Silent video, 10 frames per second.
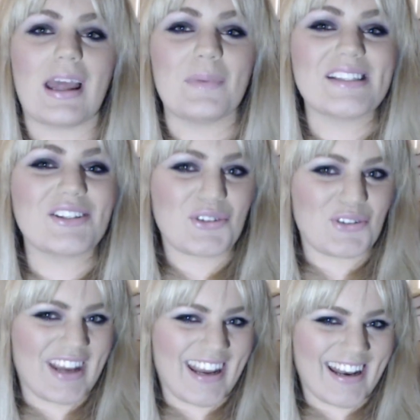name is
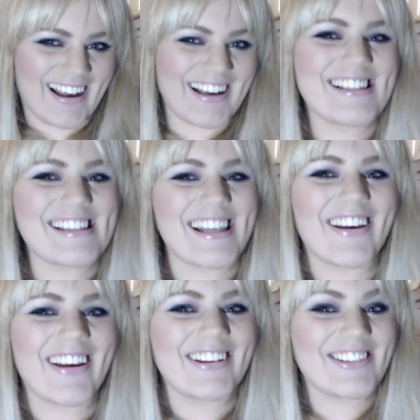Trina.
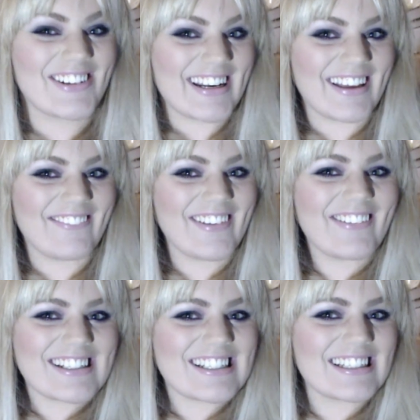So Trina, if
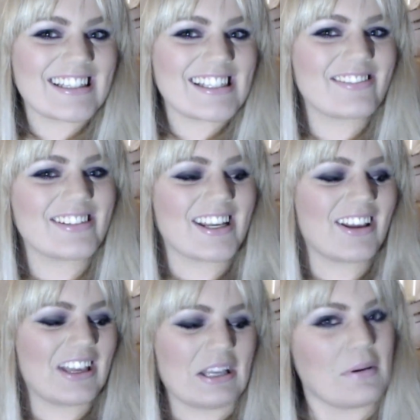you're watching this, which I
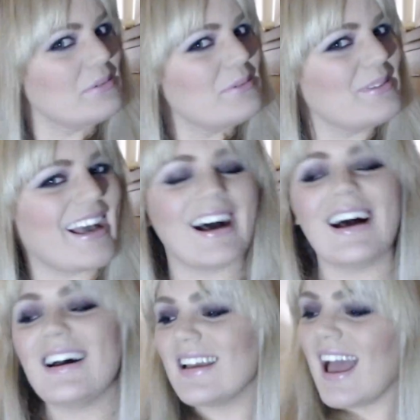know you probably
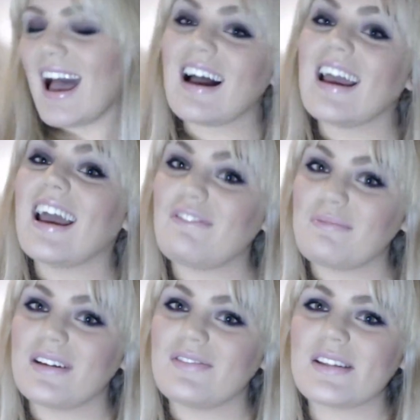are, I have
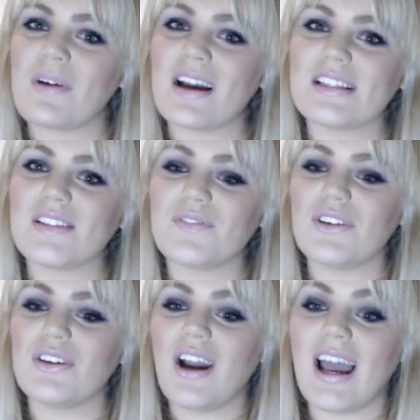a bit of a surprise for
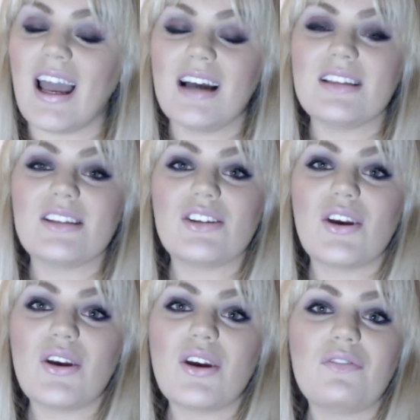you. I asked
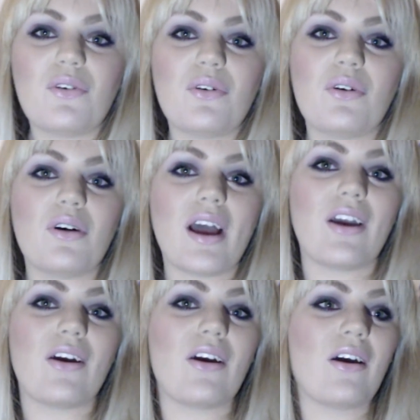her for
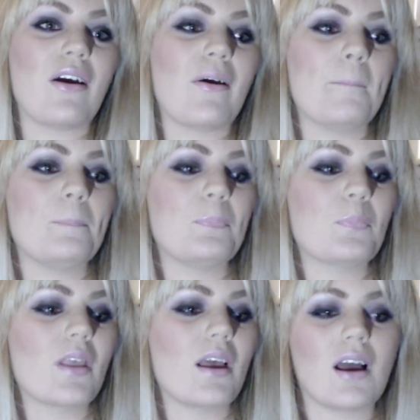her
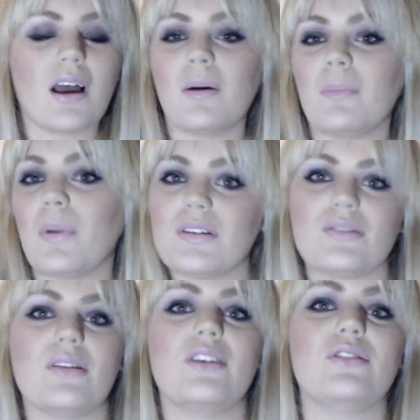
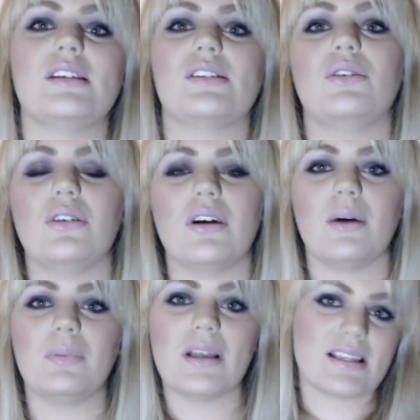postal address or
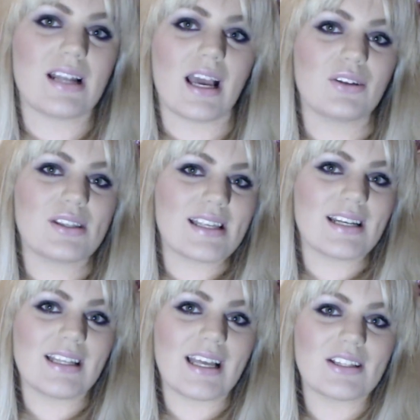a place that I could
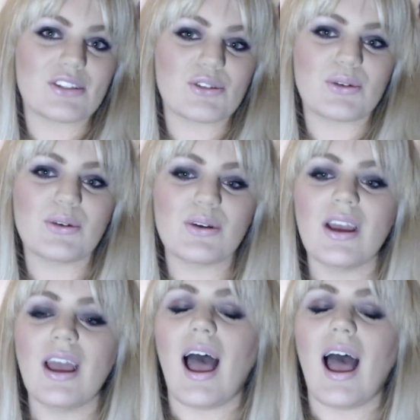send a letter to,